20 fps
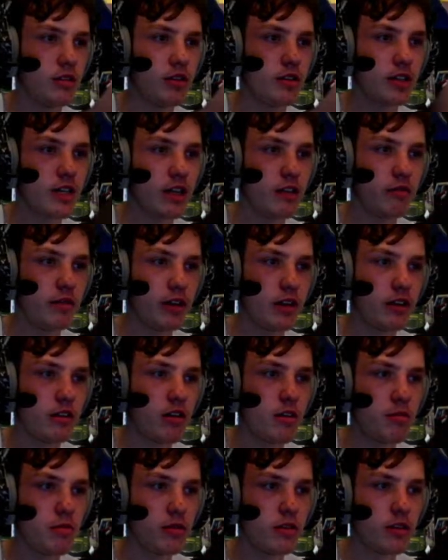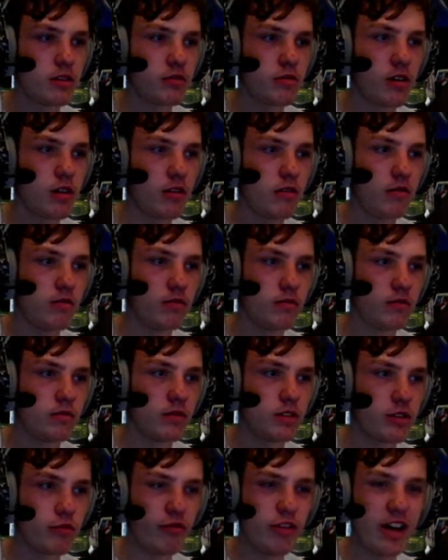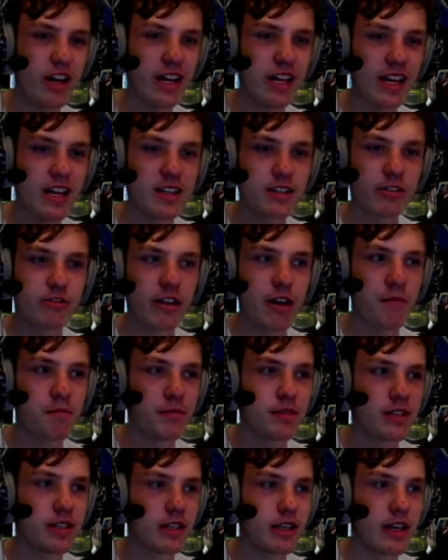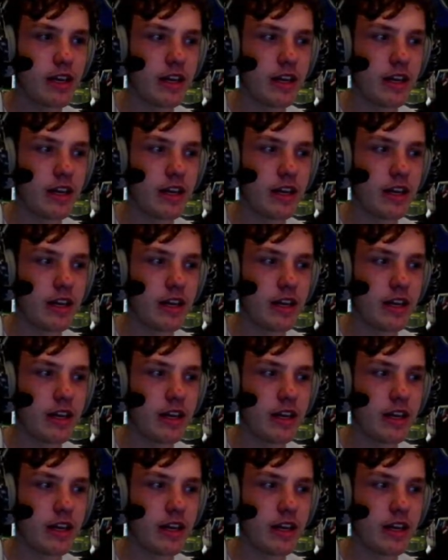Let's get the window open as well. It really is cramped in